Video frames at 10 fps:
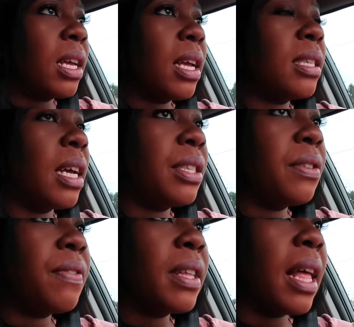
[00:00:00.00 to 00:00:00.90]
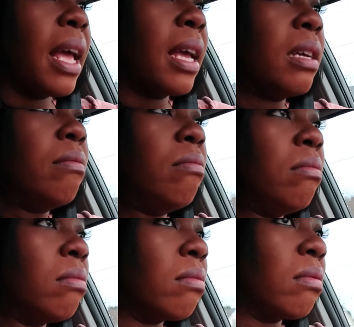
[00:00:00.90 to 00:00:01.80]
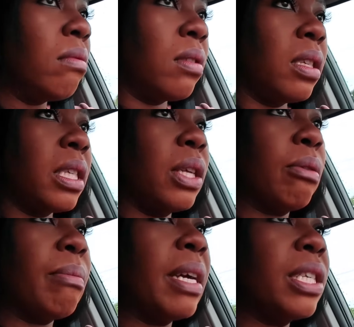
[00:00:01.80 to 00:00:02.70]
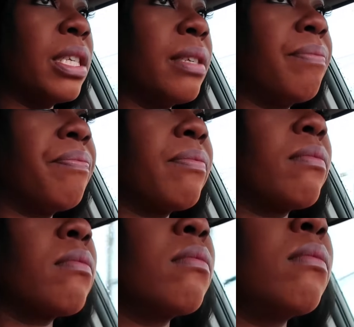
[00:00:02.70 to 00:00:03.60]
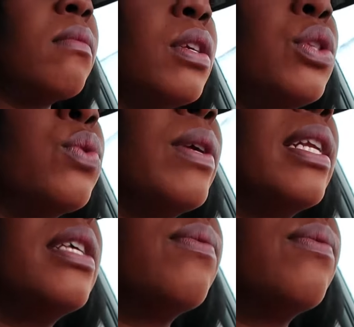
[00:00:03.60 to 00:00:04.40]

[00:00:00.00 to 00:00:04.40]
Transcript: Cause I do feel like it's a little much sweetness